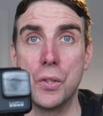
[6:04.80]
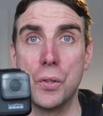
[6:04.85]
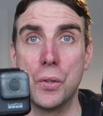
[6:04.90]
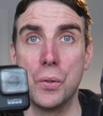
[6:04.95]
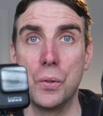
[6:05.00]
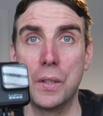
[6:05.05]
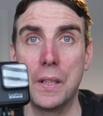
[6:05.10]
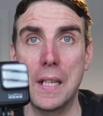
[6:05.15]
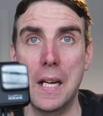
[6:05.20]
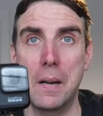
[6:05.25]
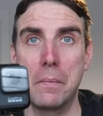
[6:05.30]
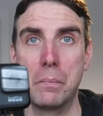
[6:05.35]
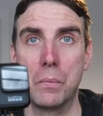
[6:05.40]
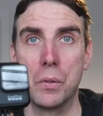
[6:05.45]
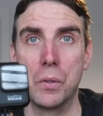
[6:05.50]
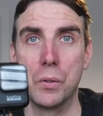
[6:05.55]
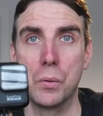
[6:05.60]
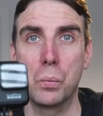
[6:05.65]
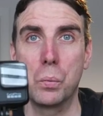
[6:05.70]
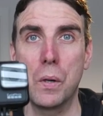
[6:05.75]
two
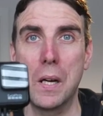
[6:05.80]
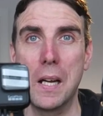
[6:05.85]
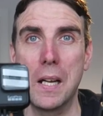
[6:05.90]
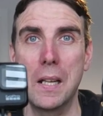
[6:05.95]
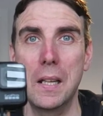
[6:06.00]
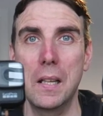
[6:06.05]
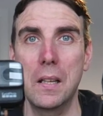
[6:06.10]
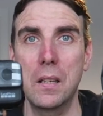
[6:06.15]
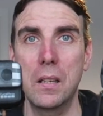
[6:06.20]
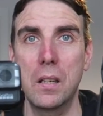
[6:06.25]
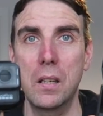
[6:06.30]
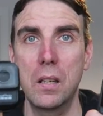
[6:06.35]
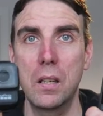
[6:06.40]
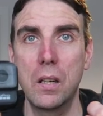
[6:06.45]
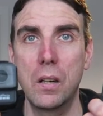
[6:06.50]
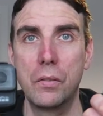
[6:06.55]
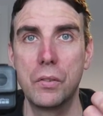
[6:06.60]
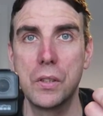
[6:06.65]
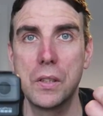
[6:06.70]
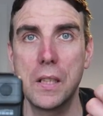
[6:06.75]
cameras? Well,
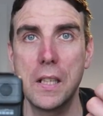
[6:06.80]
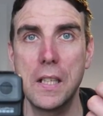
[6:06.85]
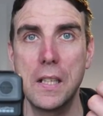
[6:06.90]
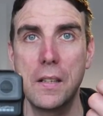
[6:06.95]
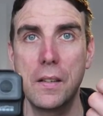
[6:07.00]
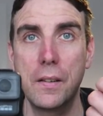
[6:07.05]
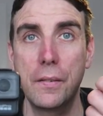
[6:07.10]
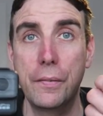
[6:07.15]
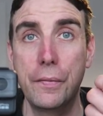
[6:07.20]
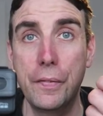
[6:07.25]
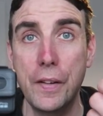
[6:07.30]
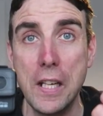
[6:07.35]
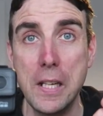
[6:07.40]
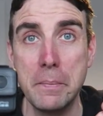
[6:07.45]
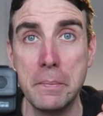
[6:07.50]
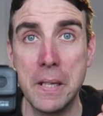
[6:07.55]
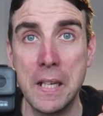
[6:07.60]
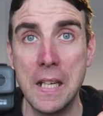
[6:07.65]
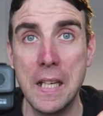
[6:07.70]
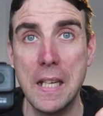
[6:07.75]
obviously the
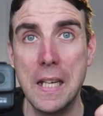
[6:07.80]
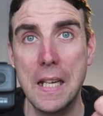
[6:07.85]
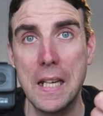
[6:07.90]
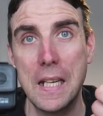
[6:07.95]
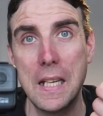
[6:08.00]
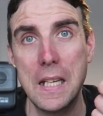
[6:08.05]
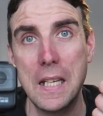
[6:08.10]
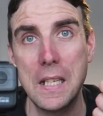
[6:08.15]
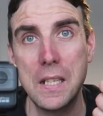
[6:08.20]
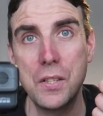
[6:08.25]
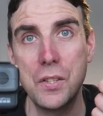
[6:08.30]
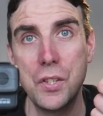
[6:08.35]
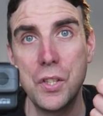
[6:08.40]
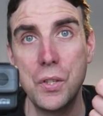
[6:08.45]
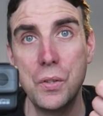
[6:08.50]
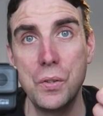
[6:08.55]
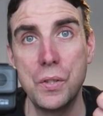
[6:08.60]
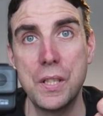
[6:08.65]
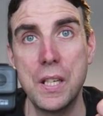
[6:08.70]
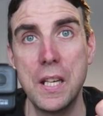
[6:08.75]
Fimi is
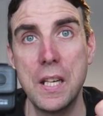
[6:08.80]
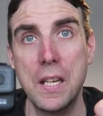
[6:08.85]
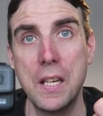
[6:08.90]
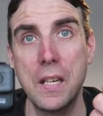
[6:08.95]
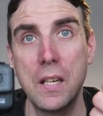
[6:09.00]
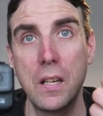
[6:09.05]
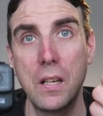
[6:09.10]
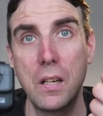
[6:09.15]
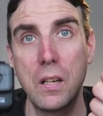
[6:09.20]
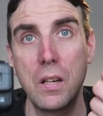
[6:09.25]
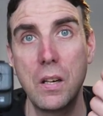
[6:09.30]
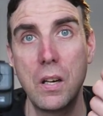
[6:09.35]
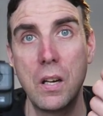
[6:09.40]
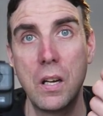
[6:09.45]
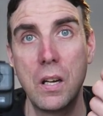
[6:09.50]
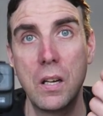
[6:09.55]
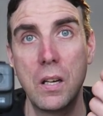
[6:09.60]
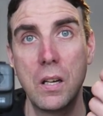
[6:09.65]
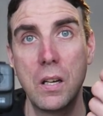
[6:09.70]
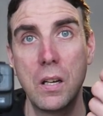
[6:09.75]
using
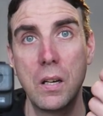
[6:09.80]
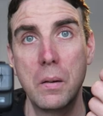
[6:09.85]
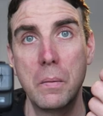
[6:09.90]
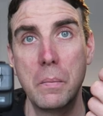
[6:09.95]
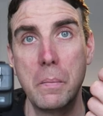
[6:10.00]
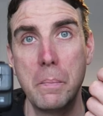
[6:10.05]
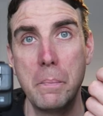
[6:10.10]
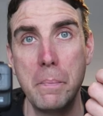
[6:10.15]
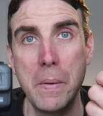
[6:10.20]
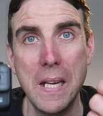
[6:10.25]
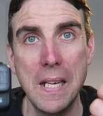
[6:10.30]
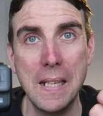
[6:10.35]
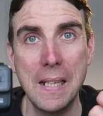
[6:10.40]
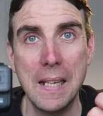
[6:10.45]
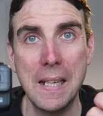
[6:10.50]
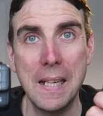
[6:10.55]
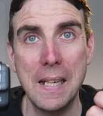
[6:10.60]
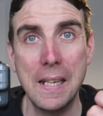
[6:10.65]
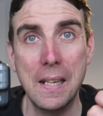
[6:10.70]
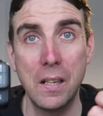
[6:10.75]
um,
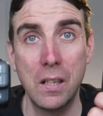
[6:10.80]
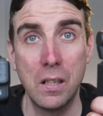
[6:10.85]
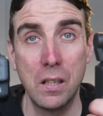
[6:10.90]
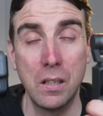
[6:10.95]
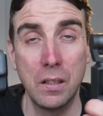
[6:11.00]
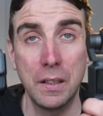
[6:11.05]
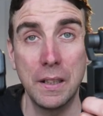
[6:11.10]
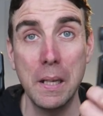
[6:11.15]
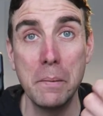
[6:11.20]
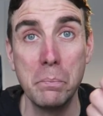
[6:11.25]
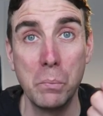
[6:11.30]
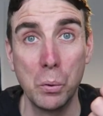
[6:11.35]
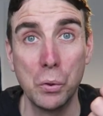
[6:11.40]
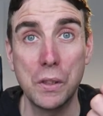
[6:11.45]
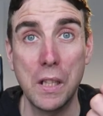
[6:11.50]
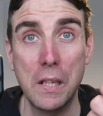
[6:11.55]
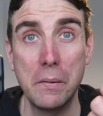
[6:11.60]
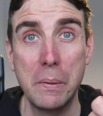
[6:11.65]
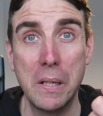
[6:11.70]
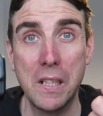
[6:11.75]
mainly uh, gimbal
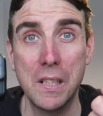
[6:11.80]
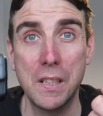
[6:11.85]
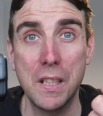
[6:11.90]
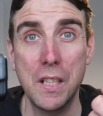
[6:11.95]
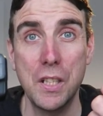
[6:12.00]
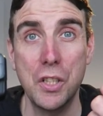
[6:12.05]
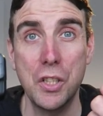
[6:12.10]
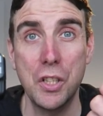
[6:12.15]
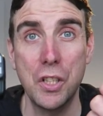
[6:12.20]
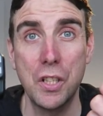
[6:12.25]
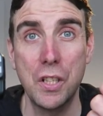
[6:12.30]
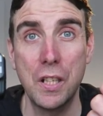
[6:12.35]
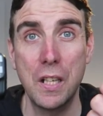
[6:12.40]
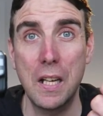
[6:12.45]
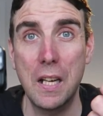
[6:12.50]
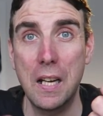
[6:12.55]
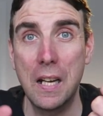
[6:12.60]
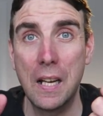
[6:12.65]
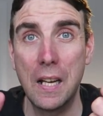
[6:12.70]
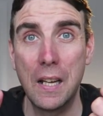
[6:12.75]

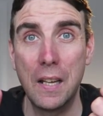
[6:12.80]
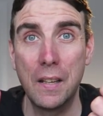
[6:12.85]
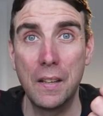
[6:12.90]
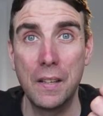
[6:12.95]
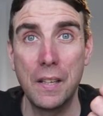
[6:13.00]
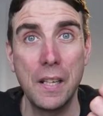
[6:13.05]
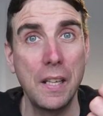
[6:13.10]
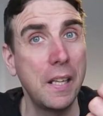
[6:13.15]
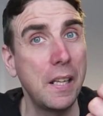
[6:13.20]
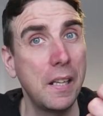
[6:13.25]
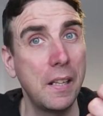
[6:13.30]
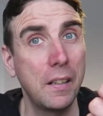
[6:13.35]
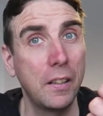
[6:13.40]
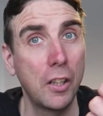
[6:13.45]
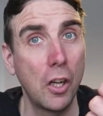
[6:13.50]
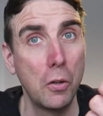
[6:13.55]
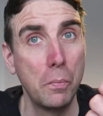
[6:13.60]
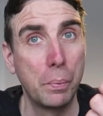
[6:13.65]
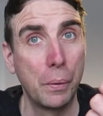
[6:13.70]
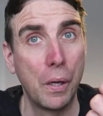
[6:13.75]
stabilization and the
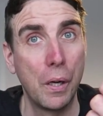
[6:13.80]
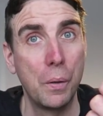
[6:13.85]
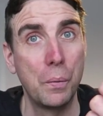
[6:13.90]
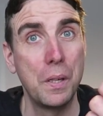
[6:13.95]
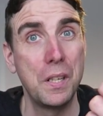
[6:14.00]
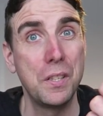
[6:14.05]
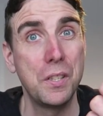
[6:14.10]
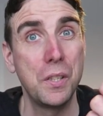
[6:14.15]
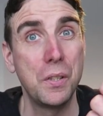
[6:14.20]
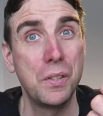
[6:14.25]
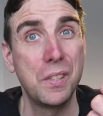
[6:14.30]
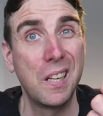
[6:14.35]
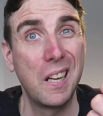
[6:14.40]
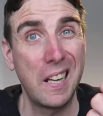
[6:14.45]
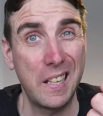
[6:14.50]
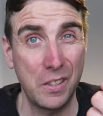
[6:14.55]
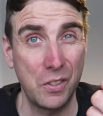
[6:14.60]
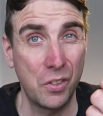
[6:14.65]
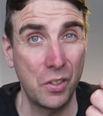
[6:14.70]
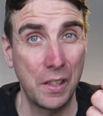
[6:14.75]
GoPro is using
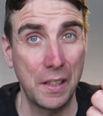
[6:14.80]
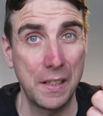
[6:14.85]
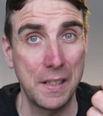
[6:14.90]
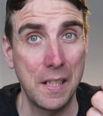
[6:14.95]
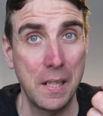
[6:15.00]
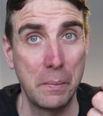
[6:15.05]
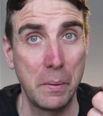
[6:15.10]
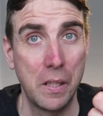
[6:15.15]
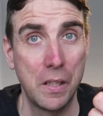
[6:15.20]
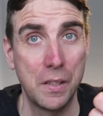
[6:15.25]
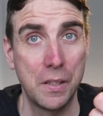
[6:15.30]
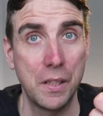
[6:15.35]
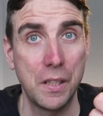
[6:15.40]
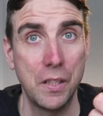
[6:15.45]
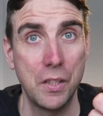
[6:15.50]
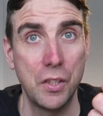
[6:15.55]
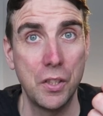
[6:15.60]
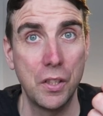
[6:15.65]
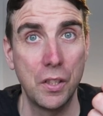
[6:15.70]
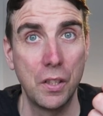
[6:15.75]
electronic
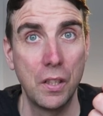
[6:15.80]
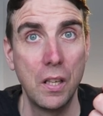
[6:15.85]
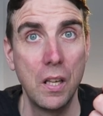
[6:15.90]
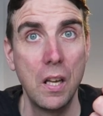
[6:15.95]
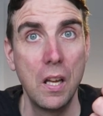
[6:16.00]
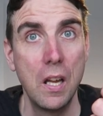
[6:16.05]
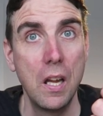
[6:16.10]
stabilization.